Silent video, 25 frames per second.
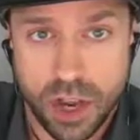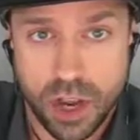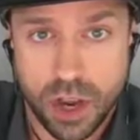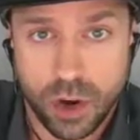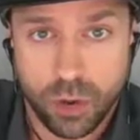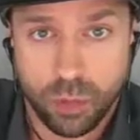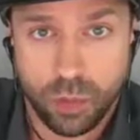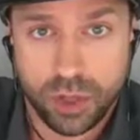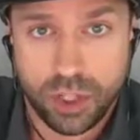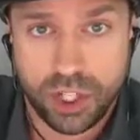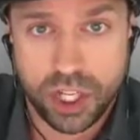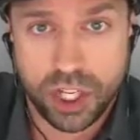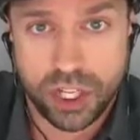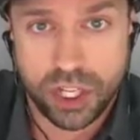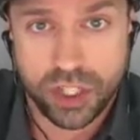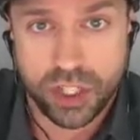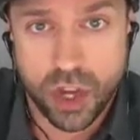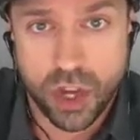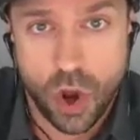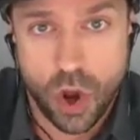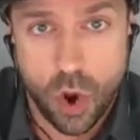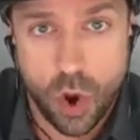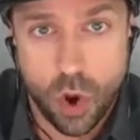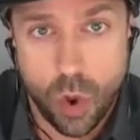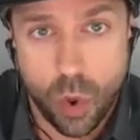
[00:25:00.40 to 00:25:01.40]
which is
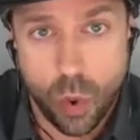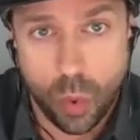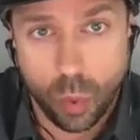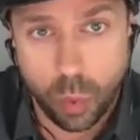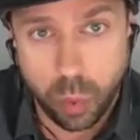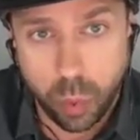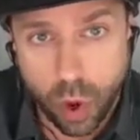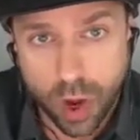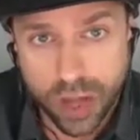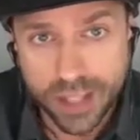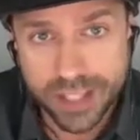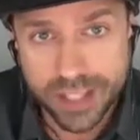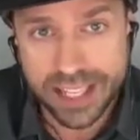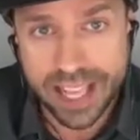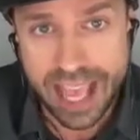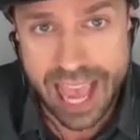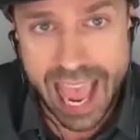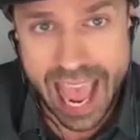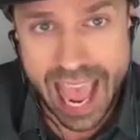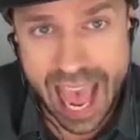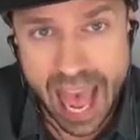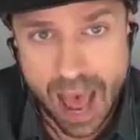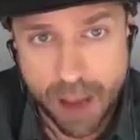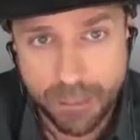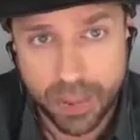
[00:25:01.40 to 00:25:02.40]
what's
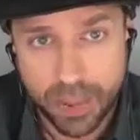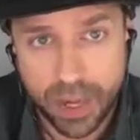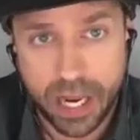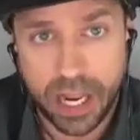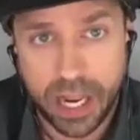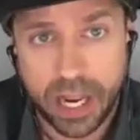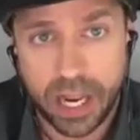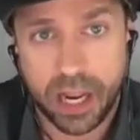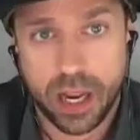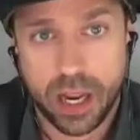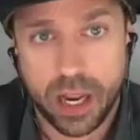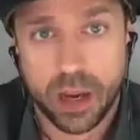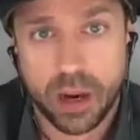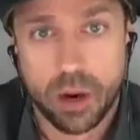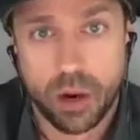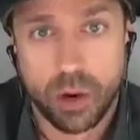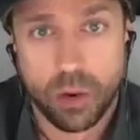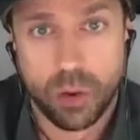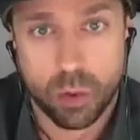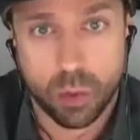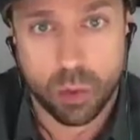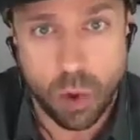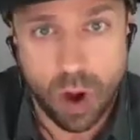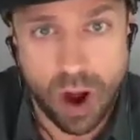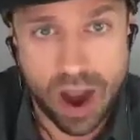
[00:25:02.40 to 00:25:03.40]
happening
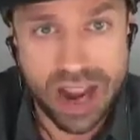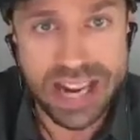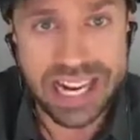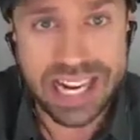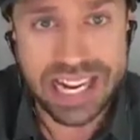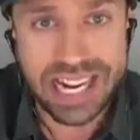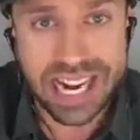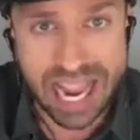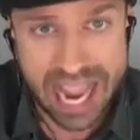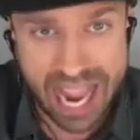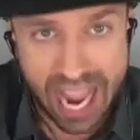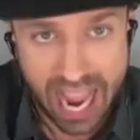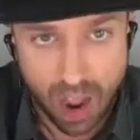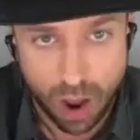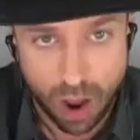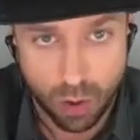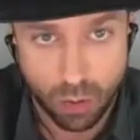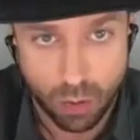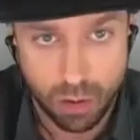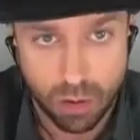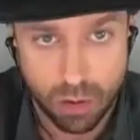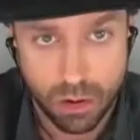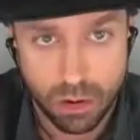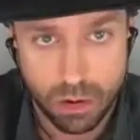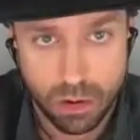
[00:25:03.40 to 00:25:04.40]
right now
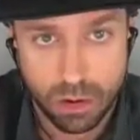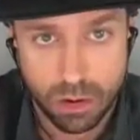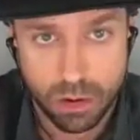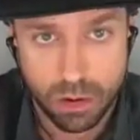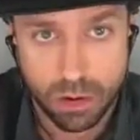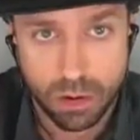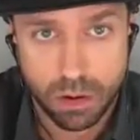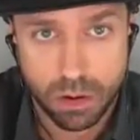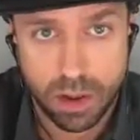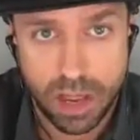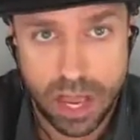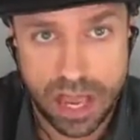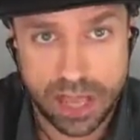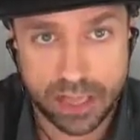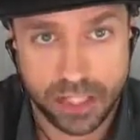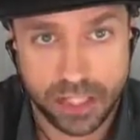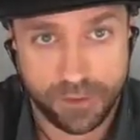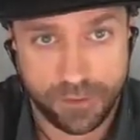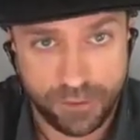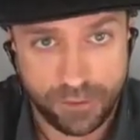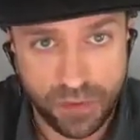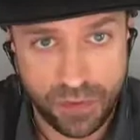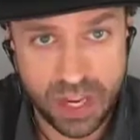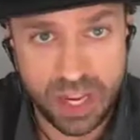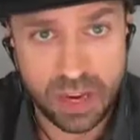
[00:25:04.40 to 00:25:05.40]
as a
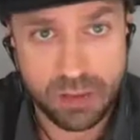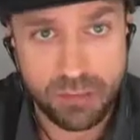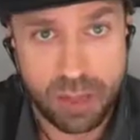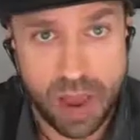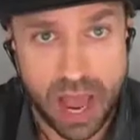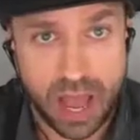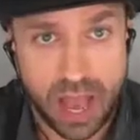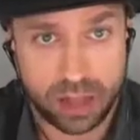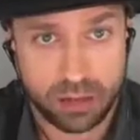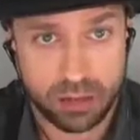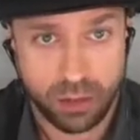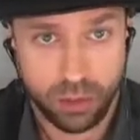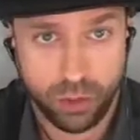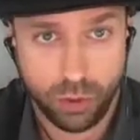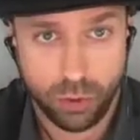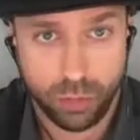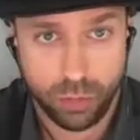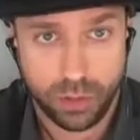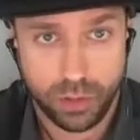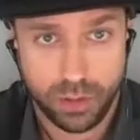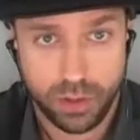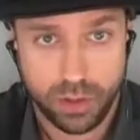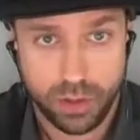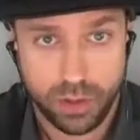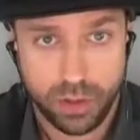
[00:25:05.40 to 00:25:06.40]
feedback loop.
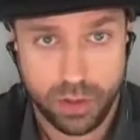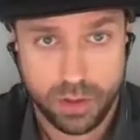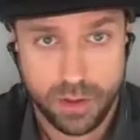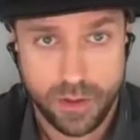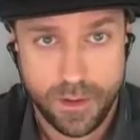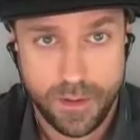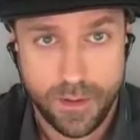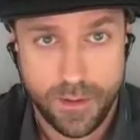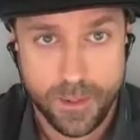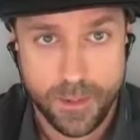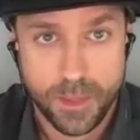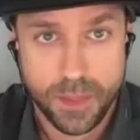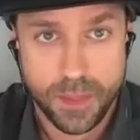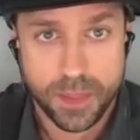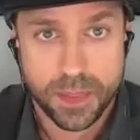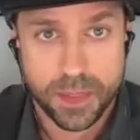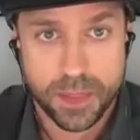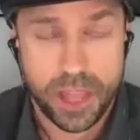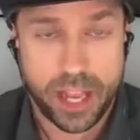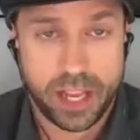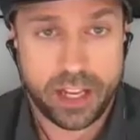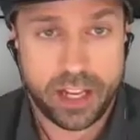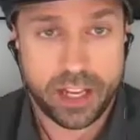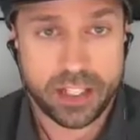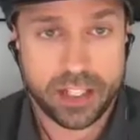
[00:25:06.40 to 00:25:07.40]

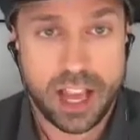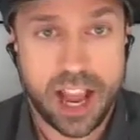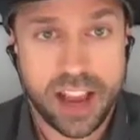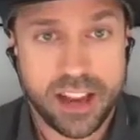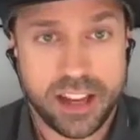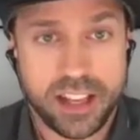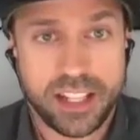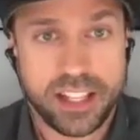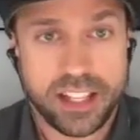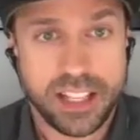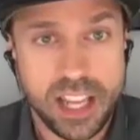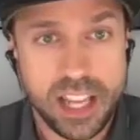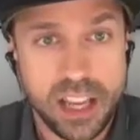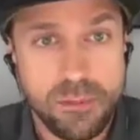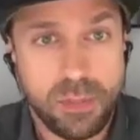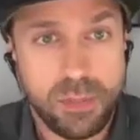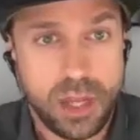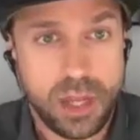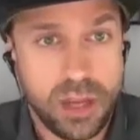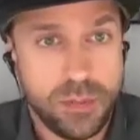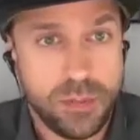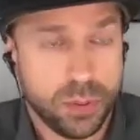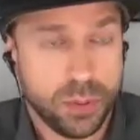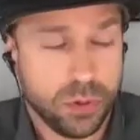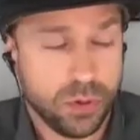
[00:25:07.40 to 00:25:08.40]
Like, because I see
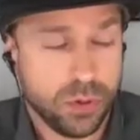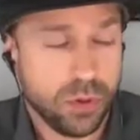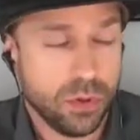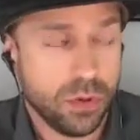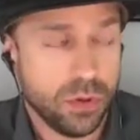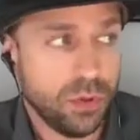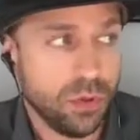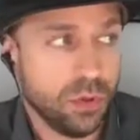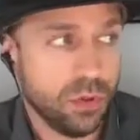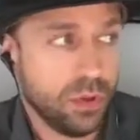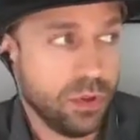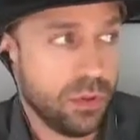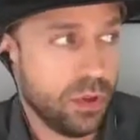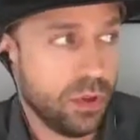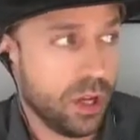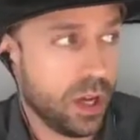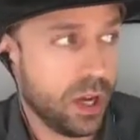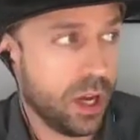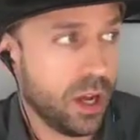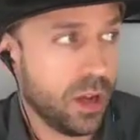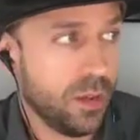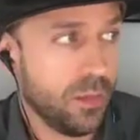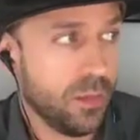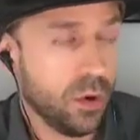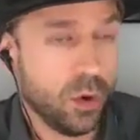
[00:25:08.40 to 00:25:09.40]
people
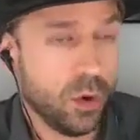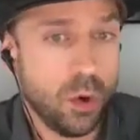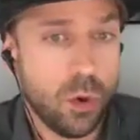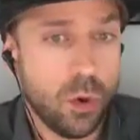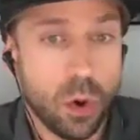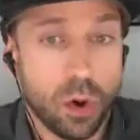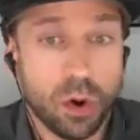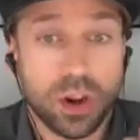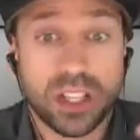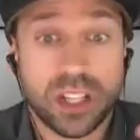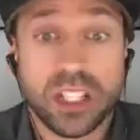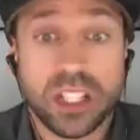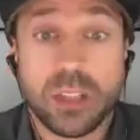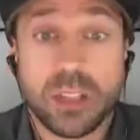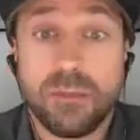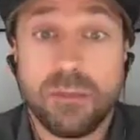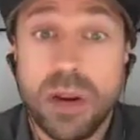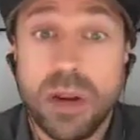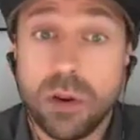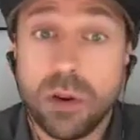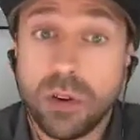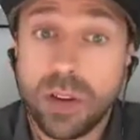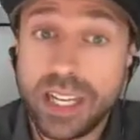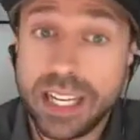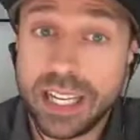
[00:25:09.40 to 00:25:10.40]
who are
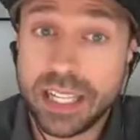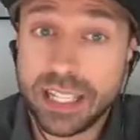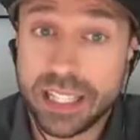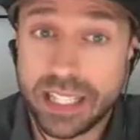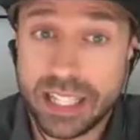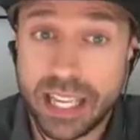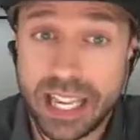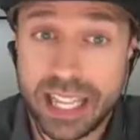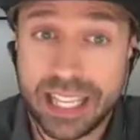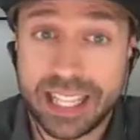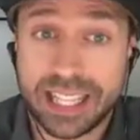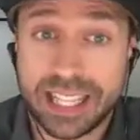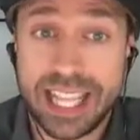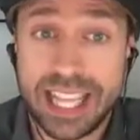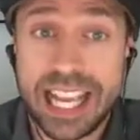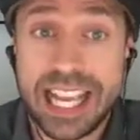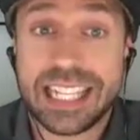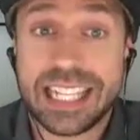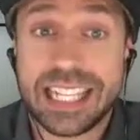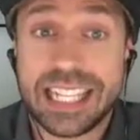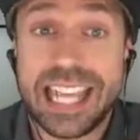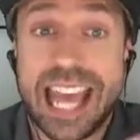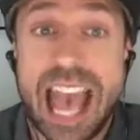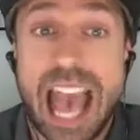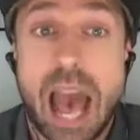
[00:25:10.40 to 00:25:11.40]
experiencing
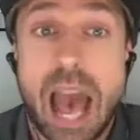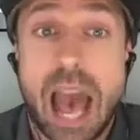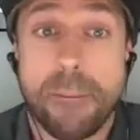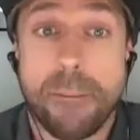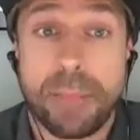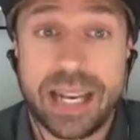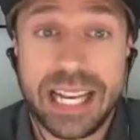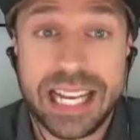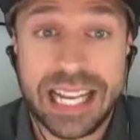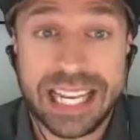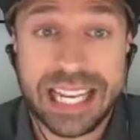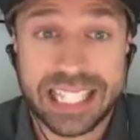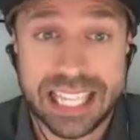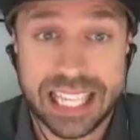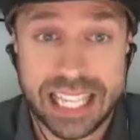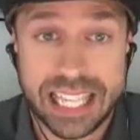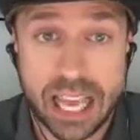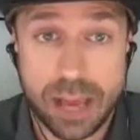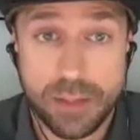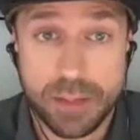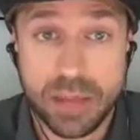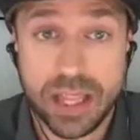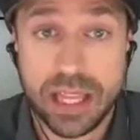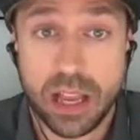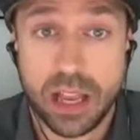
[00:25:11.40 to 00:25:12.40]
things happening to
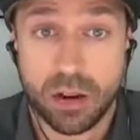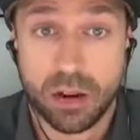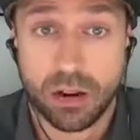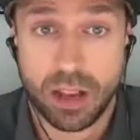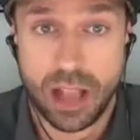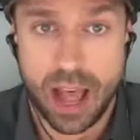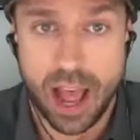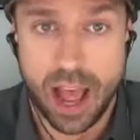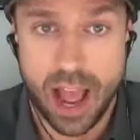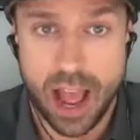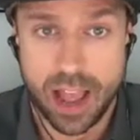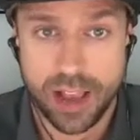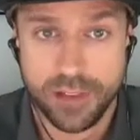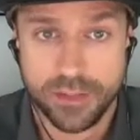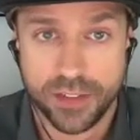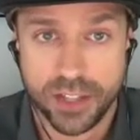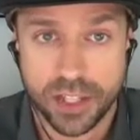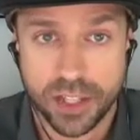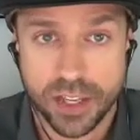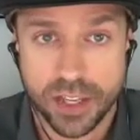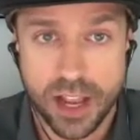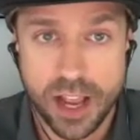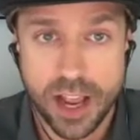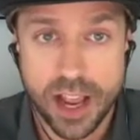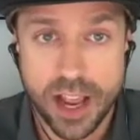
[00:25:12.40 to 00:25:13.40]
them in their
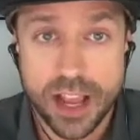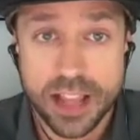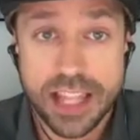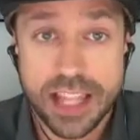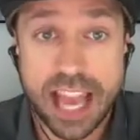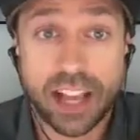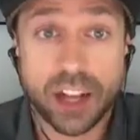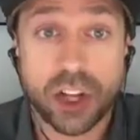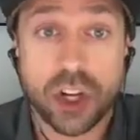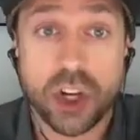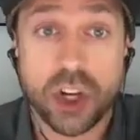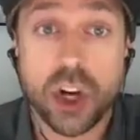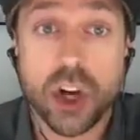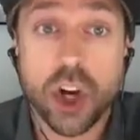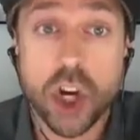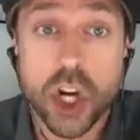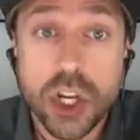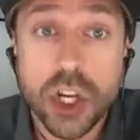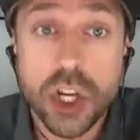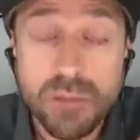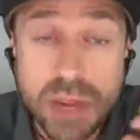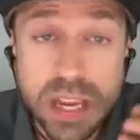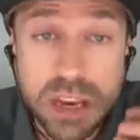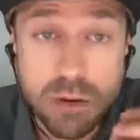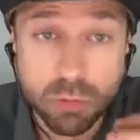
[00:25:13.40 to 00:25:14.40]
lives that
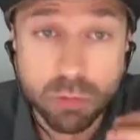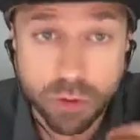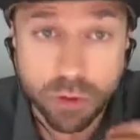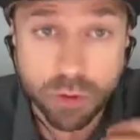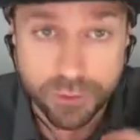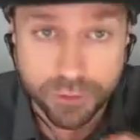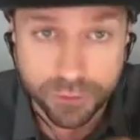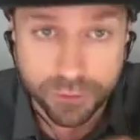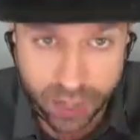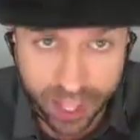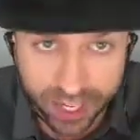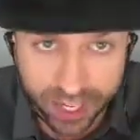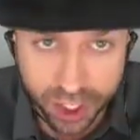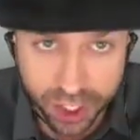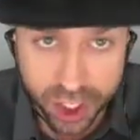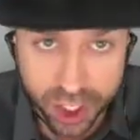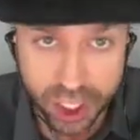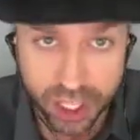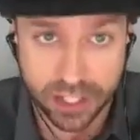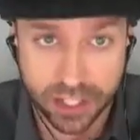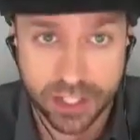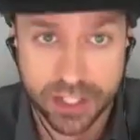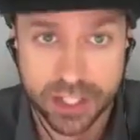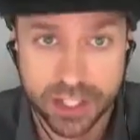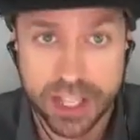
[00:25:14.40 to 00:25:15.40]
could be
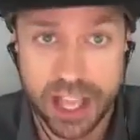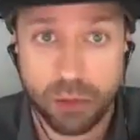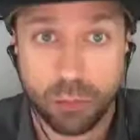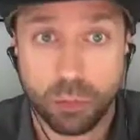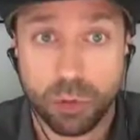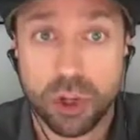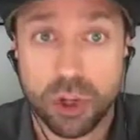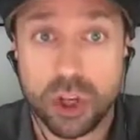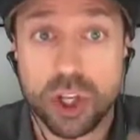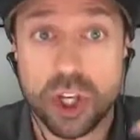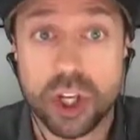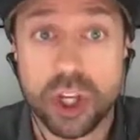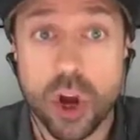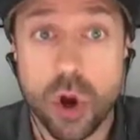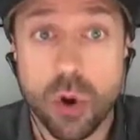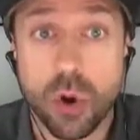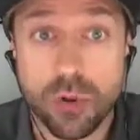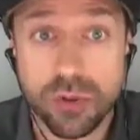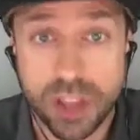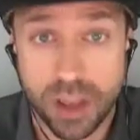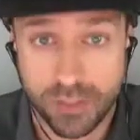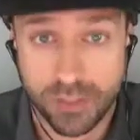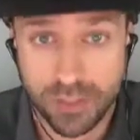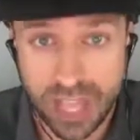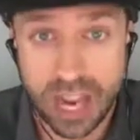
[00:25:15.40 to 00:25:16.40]
reflections that would show
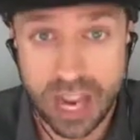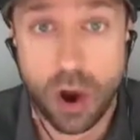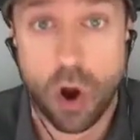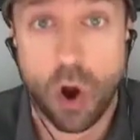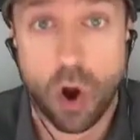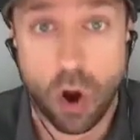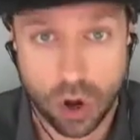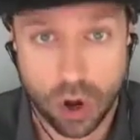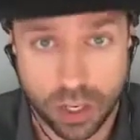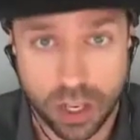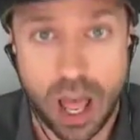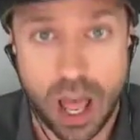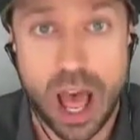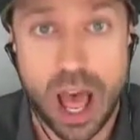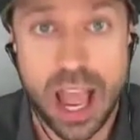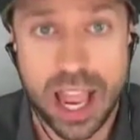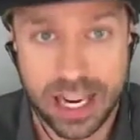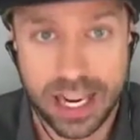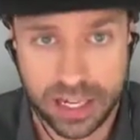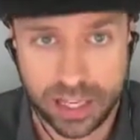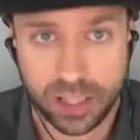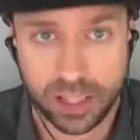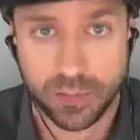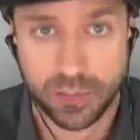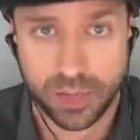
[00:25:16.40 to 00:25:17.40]
them they are
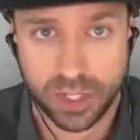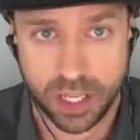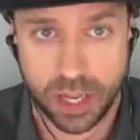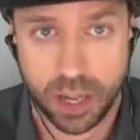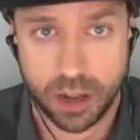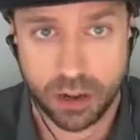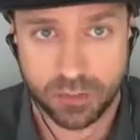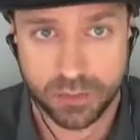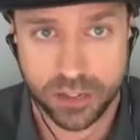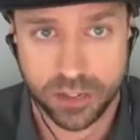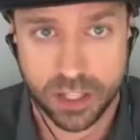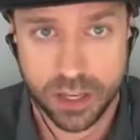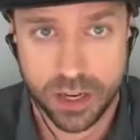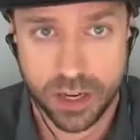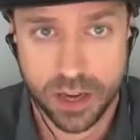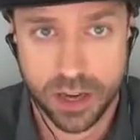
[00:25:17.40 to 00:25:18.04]
lying to themselves,